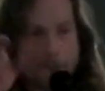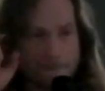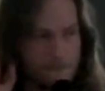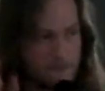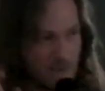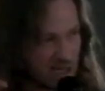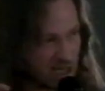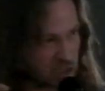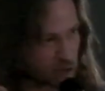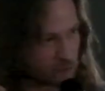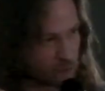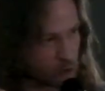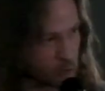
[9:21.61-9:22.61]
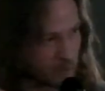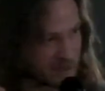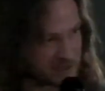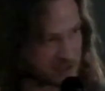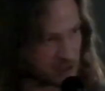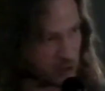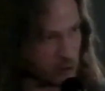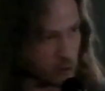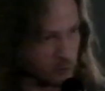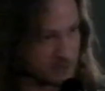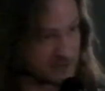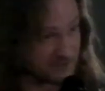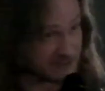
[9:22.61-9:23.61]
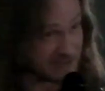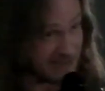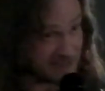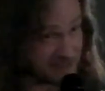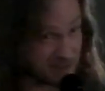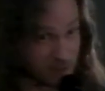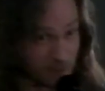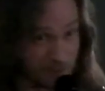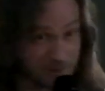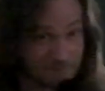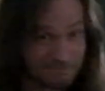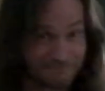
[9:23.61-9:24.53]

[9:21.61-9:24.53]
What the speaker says: miniature Rubik's Cubes for testicles.